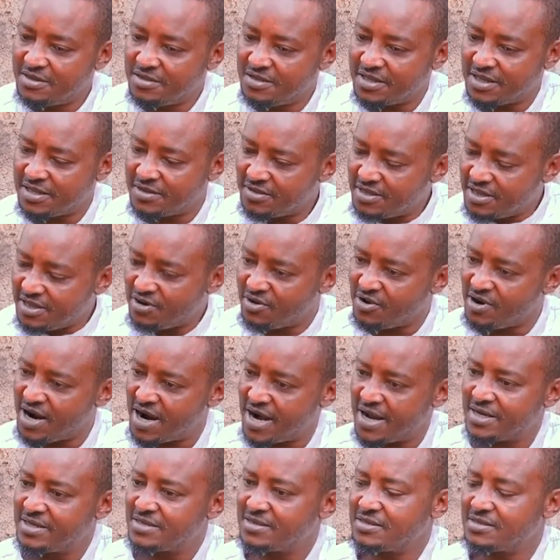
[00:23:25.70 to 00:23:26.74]
the
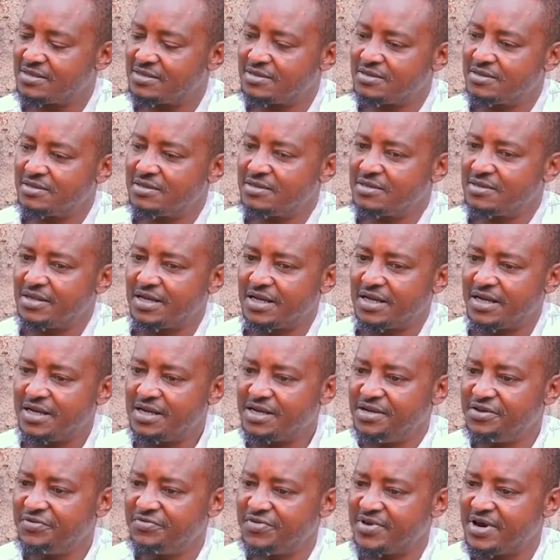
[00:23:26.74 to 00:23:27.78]
organs, the
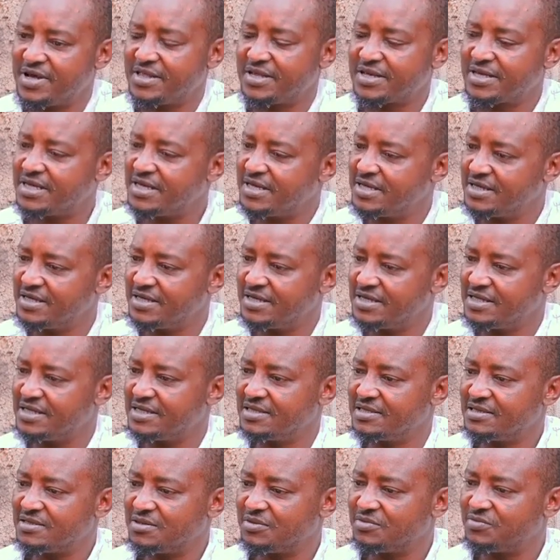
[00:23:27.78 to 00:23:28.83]
liver, the
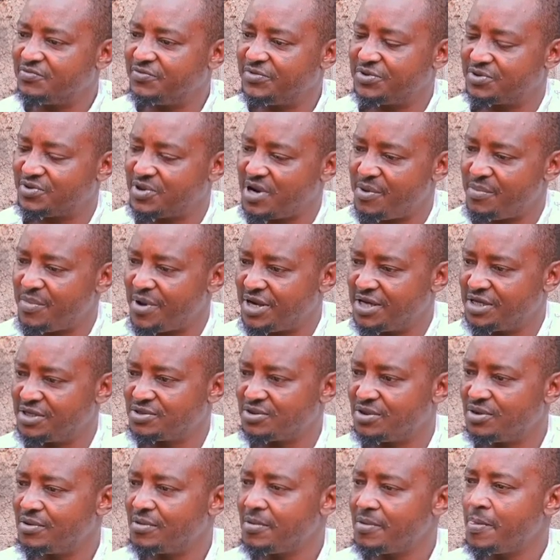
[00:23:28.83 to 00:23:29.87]
kidneys, vitu kama
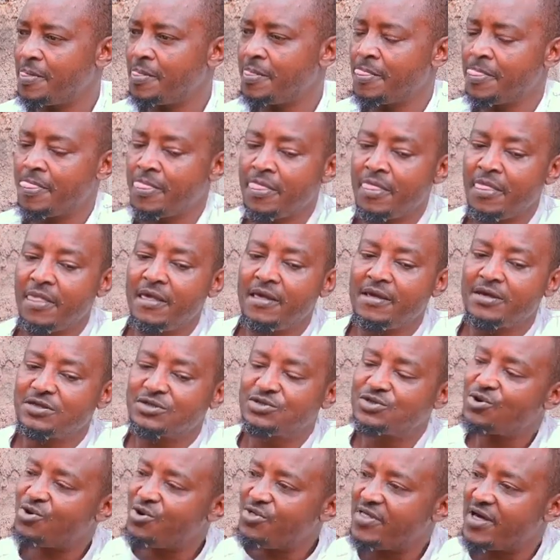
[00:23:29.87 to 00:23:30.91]
hizo,
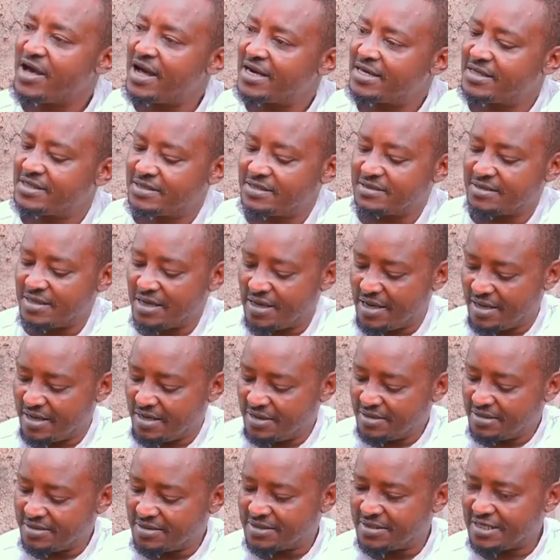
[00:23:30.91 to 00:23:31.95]
so that
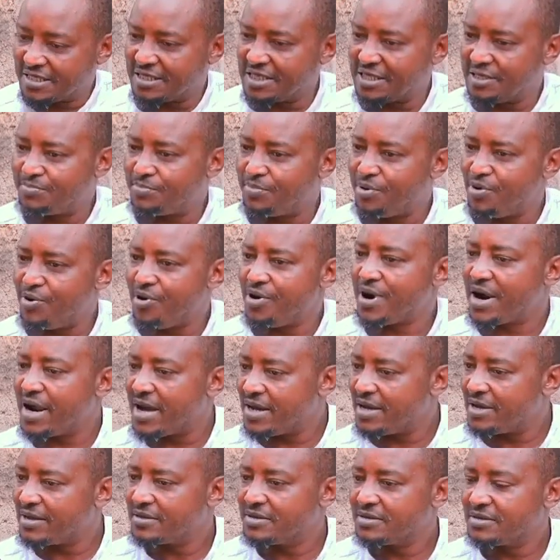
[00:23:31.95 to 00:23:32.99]

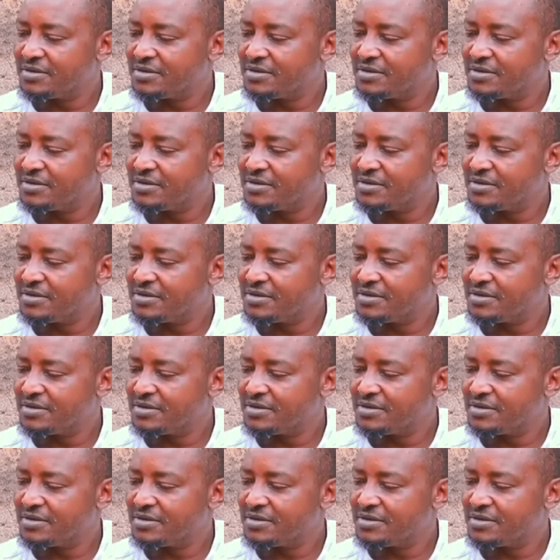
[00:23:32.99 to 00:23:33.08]
zikipona,